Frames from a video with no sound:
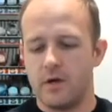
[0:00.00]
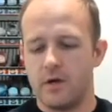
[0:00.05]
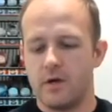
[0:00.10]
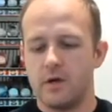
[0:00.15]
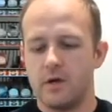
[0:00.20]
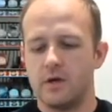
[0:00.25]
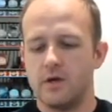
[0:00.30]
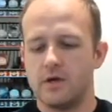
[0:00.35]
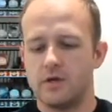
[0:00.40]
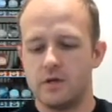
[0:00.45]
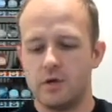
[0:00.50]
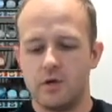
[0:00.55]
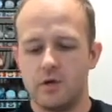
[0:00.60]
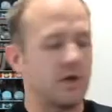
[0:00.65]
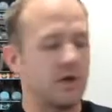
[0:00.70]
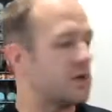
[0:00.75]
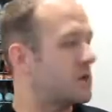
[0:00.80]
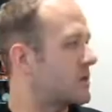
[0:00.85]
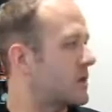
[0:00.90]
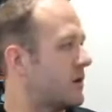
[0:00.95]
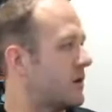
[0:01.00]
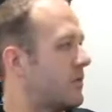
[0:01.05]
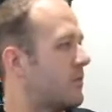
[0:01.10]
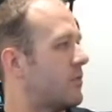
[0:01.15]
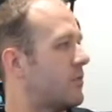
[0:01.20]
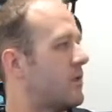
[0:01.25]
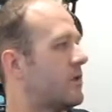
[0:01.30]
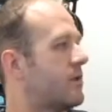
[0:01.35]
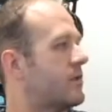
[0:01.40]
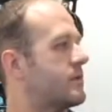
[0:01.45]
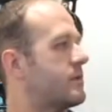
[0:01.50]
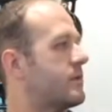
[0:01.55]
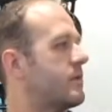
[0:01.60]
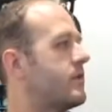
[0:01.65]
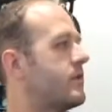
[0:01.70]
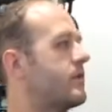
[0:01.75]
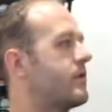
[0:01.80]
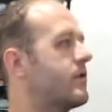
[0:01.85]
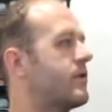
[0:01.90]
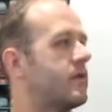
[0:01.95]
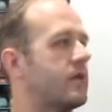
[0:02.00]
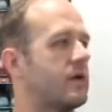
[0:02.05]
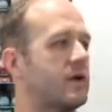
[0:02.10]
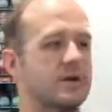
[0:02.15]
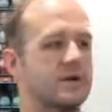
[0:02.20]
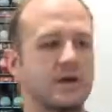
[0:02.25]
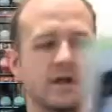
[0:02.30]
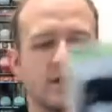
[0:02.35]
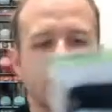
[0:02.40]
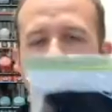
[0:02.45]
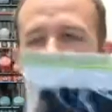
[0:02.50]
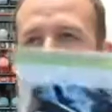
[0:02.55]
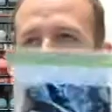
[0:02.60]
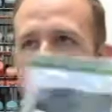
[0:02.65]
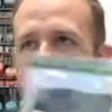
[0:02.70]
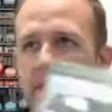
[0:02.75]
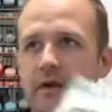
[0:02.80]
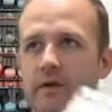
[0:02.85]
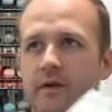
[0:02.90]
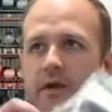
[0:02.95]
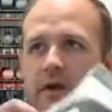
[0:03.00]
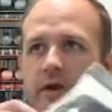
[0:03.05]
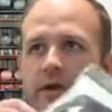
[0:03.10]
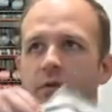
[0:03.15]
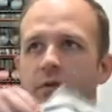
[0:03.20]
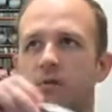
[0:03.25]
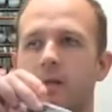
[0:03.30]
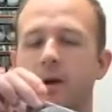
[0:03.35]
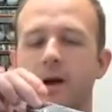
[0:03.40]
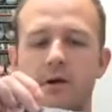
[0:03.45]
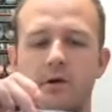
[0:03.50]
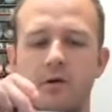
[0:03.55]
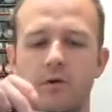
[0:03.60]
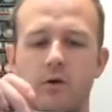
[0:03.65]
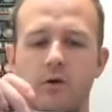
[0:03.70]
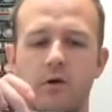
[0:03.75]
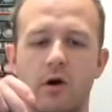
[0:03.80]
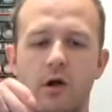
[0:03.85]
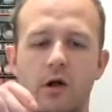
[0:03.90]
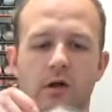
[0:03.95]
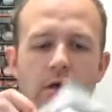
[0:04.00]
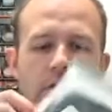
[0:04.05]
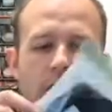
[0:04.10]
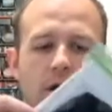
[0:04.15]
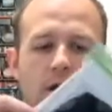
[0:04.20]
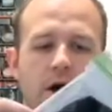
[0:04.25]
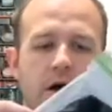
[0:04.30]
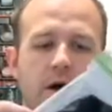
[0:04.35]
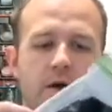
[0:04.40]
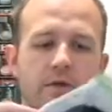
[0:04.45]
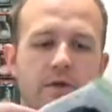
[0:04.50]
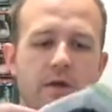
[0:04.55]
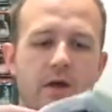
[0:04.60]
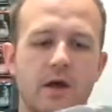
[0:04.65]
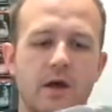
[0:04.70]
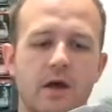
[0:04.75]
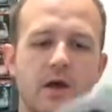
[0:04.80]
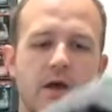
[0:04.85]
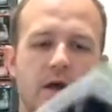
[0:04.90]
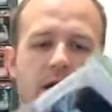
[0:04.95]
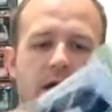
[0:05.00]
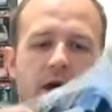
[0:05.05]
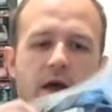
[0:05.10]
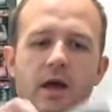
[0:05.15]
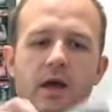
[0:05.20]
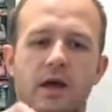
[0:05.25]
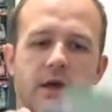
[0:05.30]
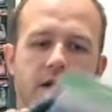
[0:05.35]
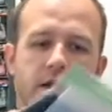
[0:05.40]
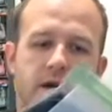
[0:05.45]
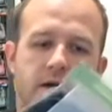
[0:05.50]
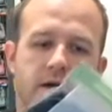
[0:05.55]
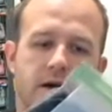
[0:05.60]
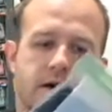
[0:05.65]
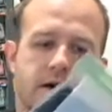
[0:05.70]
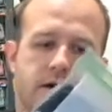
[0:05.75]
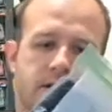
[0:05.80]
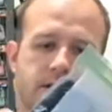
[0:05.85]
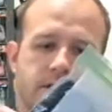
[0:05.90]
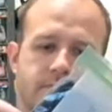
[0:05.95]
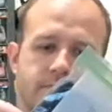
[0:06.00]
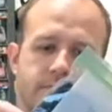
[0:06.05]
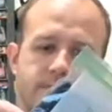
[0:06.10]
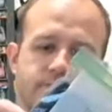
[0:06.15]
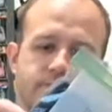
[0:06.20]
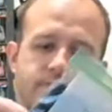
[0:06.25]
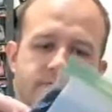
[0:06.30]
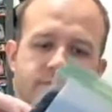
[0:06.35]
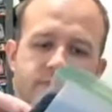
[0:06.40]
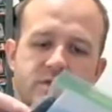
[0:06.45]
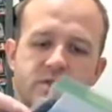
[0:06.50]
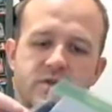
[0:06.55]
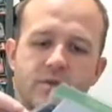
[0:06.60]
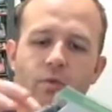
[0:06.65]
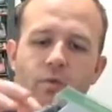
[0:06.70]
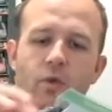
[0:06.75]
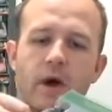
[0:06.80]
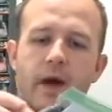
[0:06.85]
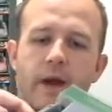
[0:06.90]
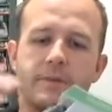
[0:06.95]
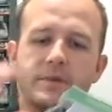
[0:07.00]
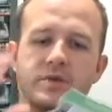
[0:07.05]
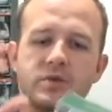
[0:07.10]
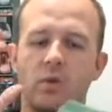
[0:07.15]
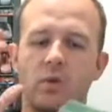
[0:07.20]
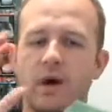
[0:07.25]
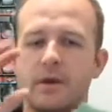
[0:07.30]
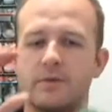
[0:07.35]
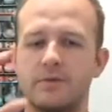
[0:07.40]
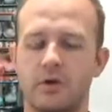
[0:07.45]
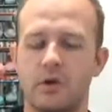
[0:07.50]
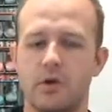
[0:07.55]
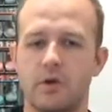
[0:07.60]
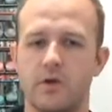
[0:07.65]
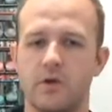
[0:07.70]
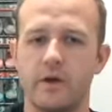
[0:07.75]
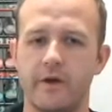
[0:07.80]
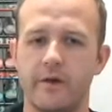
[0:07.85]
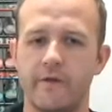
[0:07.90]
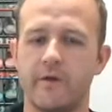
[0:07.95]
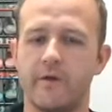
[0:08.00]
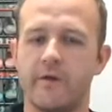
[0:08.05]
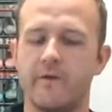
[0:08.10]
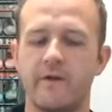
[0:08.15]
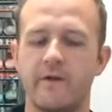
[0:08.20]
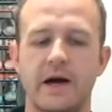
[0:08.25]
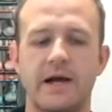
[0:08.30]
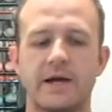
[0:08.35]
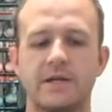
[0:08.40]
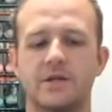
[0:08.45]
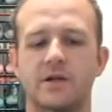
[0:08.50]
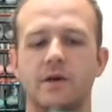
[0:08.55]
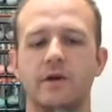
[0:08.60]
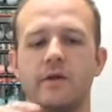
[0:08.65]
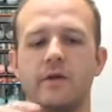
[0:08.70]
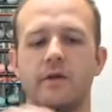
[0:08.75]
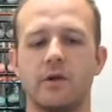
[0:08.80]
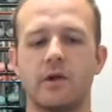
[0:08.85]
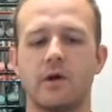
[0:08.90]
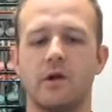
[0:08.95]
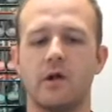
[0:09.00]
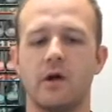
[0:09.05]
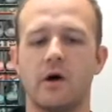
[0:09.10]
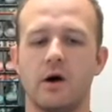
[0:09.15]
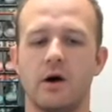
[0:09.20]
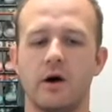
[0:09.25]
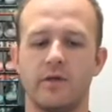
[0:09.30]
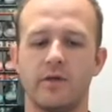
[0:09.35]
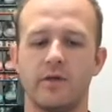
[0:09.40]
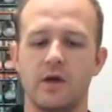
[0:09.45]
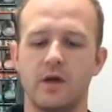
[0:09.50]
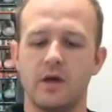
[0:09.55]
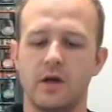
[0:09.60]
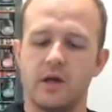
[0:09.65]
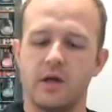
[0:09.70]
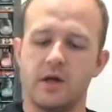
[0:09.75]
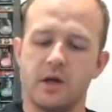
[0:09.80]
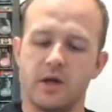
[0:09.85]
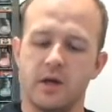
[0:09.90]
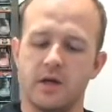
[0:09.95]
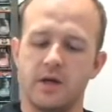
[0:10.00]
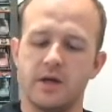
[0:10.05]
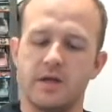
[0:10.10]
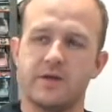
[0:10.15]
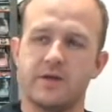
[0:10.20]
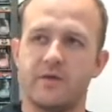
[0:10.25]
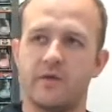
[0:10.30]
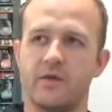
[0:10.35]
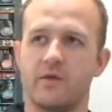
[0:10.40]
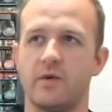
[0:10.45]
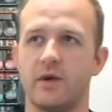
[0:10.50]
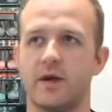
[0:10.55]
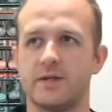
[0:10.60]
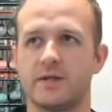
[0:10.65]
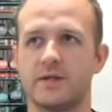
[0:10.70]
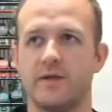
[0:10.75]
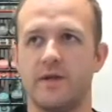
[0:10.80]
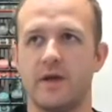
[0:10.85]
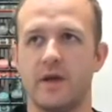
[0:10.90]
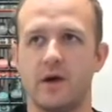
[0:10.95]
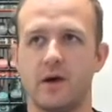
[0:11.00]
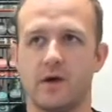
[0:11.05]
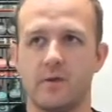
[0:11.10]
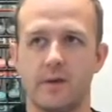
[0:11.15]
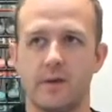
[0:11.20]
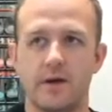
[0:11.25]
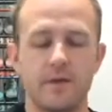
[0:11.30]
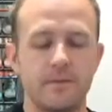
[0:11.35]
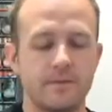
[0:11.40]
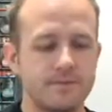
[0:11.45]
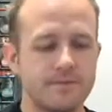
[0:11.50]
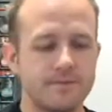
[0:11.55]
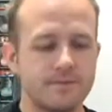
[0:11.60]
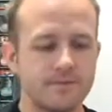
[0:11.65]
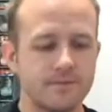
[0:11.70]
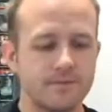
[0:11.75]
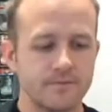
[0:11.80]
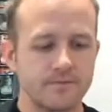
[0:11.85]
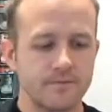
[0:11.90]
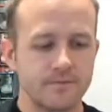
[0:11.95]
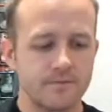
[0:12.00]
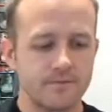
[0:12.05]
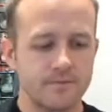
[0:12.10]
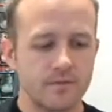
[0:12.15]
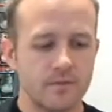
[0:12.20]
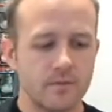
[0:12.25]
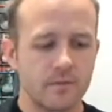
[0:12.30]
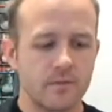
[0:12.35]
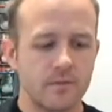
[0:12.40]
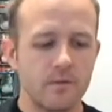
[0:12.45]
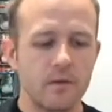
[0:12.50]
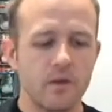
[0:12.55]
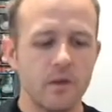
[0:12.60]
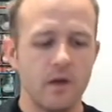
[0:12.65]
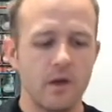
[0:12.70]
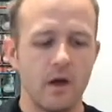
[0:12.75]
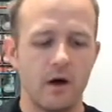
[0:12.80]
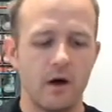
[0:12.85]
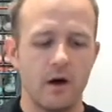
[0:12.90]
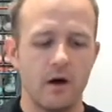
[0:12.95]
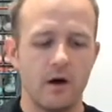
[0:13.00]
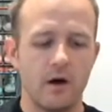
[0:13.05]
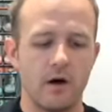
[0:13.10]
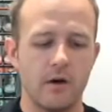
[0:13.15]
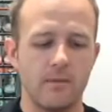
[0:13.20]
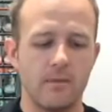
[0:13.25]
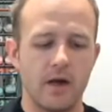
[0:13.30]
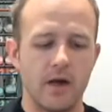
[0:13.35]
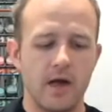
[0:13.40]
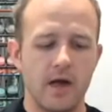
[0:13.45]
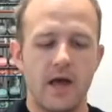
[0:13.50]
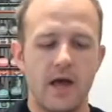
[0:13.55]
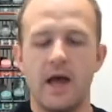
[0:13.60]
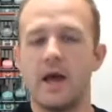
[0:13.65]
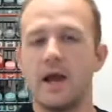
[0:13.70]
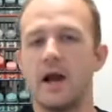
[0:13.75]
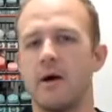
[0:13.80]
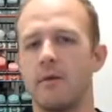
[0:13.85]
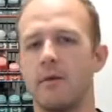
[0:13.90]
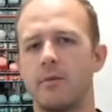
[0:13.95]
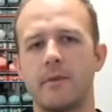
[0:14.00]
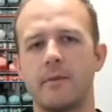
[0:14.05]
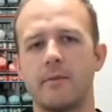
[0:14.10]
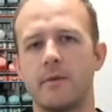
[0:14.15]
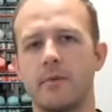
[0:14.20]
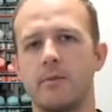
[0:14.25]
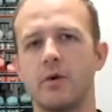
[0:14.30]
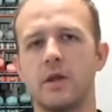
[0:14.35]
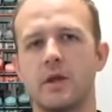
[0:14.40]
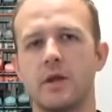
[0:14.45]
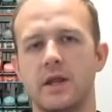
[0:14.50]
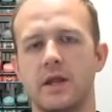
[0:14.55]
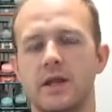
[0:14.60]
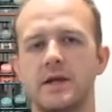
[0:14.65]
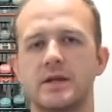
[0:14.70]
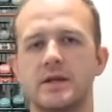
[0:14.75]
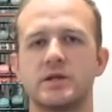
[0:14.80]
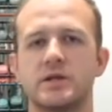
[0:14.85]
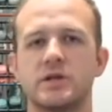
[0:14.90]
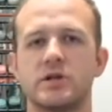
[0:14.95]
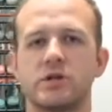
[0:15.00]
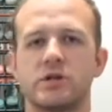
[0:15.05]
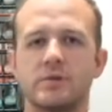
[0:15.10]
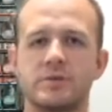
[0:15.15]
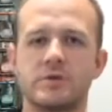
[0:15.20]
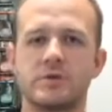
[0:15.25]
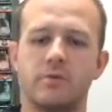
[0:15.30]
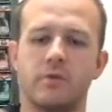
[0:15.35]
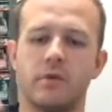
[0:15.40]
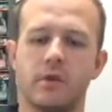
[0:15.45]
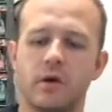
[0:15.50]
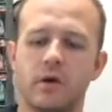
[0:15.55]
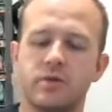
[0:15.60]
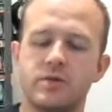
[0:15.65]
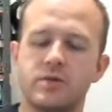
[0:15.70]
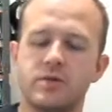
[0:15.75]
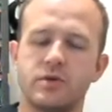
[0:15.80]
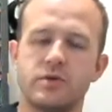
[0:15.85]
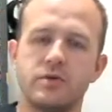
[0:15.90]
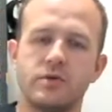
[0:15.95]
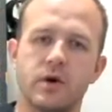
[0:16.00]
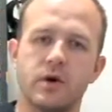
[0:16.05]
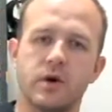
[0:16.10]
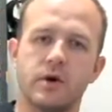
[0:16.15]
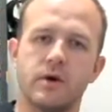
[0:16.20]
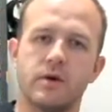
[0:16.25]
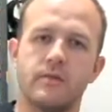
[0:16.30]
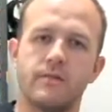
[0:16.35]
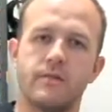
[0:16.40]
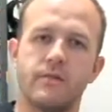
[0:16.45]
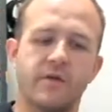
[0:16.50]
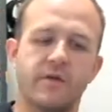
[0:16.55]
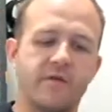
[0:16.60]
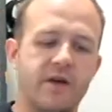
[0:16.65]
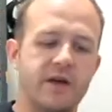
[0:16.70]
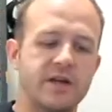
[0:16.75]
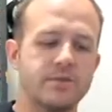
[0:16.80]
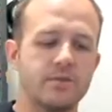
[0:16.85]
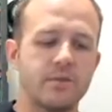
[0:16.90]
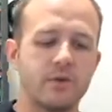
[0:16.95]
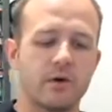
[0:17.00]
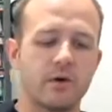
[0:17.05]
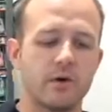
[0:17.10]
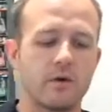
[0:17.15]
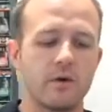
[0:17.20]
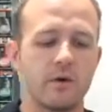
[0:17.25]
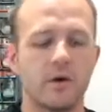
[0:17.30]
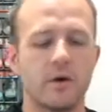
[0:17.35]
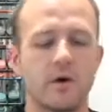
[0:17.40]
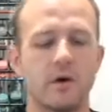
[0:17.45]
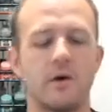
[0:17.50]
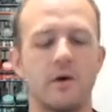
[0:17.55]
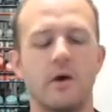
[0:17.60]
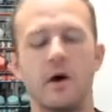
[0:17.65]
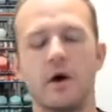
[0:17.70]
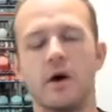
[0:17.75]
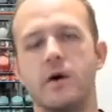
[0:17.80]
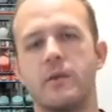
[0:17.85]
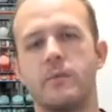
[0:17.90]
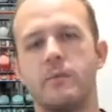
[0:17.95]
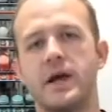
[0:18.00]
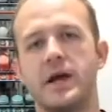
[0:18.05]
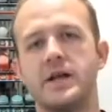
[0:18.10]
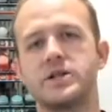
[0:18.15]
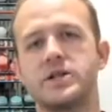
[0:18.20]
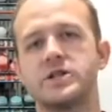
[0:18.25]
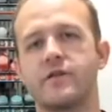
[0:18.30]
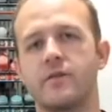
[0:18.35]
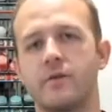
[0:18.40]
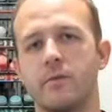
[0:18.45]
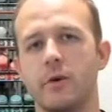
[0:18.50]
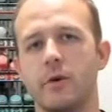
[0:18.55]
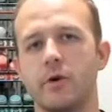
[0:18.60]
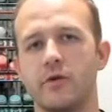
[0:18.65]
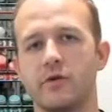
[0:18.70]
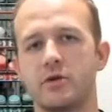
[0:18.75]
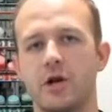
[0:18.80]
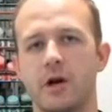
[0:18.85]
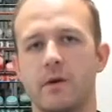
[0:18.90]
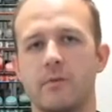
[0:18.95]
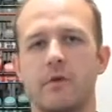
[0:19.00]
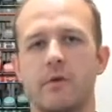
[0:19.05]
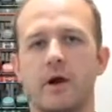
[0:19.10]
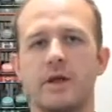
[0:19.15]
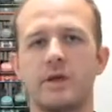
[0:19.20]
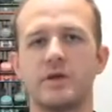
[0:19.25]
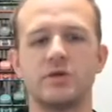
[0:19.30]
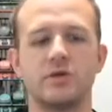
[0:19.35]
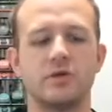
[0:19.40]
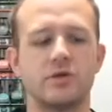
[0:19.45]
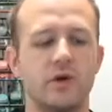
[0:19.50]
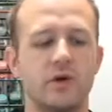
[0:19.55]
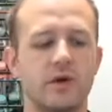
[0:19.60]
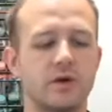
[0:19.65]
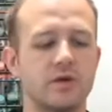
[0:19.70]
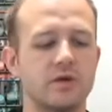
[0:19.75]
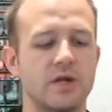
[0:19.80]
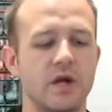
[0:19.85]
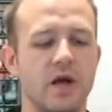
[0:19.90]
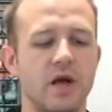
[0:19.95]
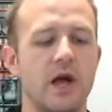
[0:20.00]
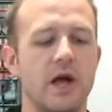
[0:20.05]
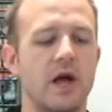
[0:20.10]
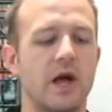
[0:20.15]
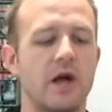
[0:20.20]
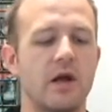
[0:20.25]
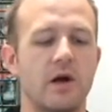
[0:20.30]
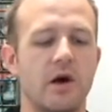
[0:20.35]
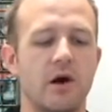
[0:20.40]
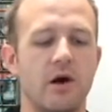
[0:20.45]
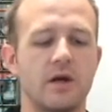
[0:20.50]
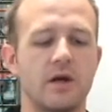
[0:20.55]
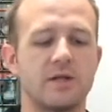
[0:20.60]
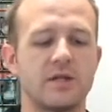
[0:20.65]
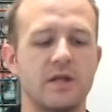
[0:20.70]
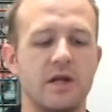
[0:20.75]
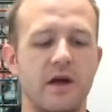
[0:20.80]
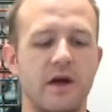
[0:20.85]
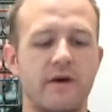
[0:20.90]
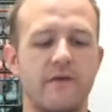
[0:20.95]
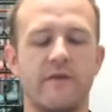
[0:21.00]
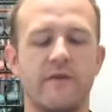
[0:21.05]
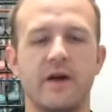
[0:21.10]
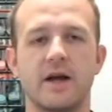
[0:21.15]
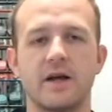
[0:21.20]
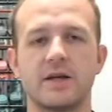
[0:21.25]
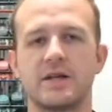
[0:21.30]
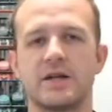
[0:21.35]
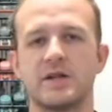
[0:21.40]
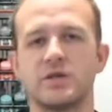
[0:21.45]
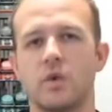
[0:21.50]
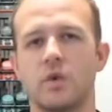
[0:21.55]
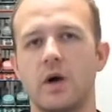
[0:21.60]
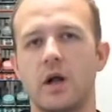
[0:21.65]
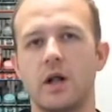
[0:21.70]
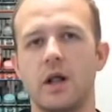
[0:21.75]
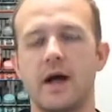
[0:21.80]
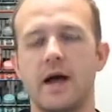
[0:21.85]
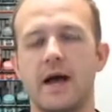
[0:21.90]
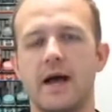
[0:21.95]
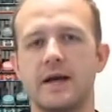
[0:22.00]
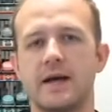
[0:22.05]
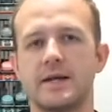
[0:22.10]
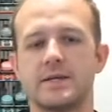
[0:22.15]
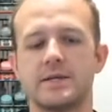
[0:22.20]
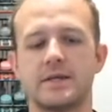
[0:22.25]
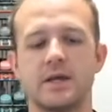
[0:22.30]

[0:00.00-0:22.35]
so it does come with some other things, like they give you like a little micro cloth and some wipes. The wipes are only the visor, and the cloth is for the rest of the helmet. And I'm going to put links in the description below to the Facebook pages for both Sean Bradley Studios and Artisan FX, as well as